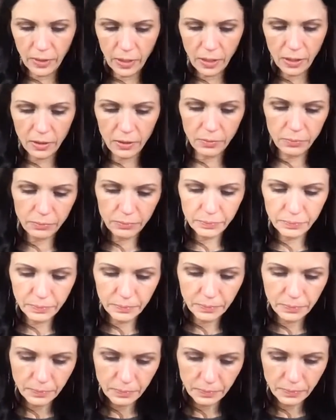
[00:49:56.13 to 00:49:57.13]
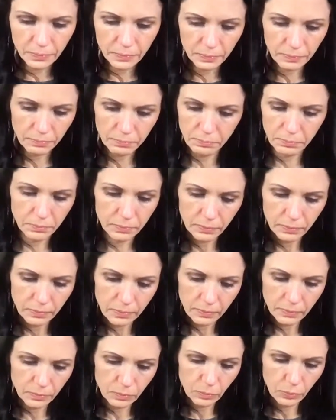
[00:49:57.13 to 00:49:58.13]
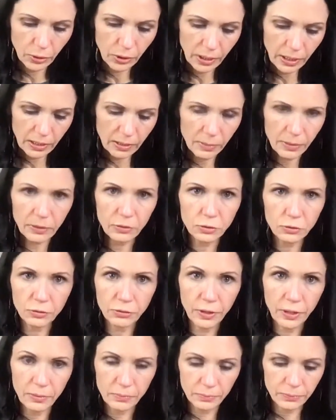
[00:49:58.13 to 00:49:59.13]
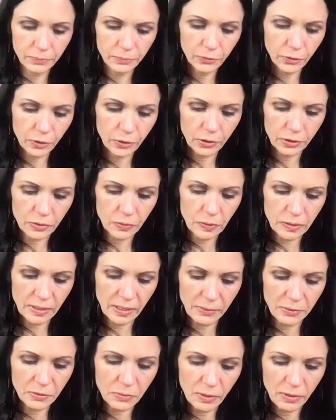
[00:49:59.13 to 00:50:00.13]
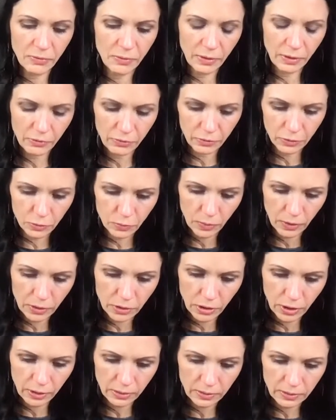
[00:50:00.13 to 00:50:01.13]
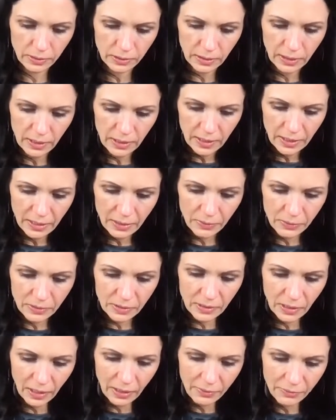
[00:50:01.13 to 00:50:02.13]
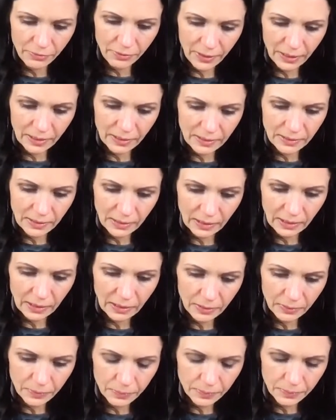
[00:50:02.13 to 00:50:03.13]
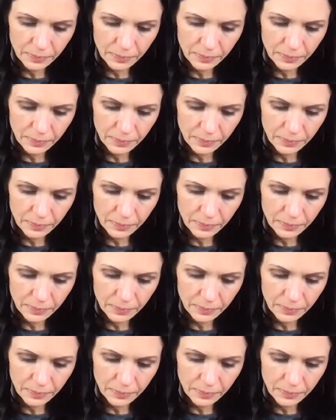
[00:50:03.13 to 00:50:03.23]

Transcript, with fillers: um put it in a picture frame for Christmas. That was my very first project. It was not fancy.